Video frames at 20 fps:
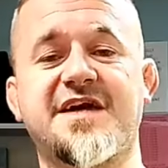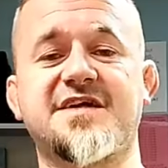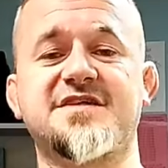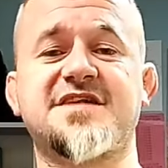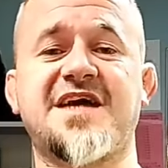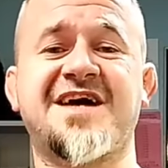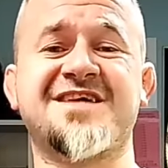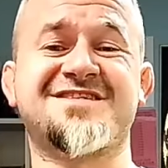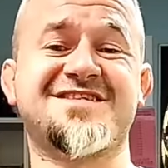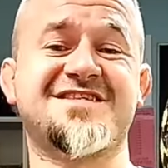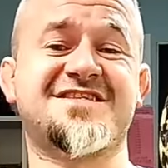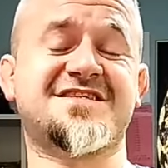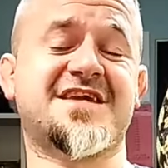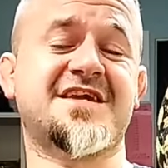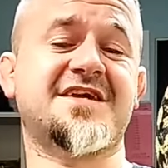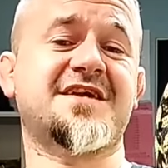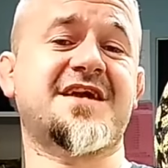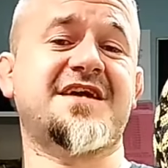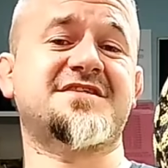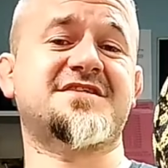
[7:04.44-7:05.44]
snakes, as the
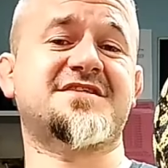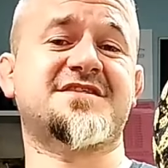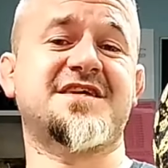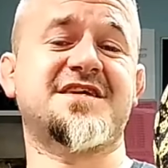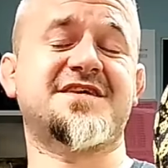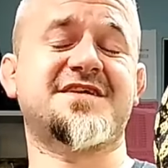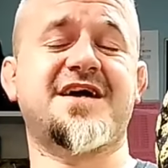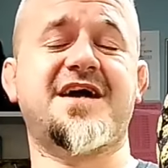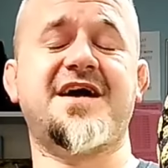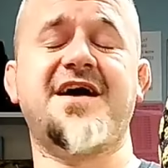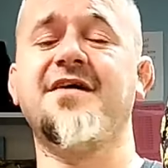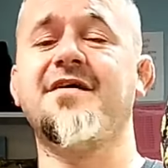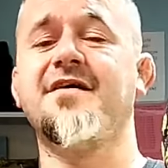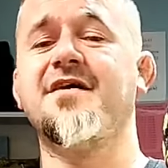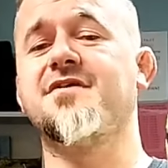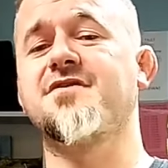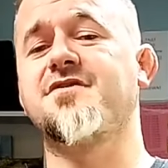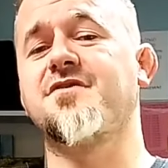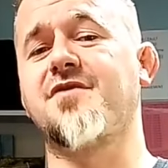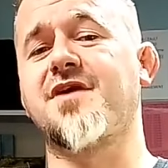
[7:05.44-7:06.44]
skin gets thicker,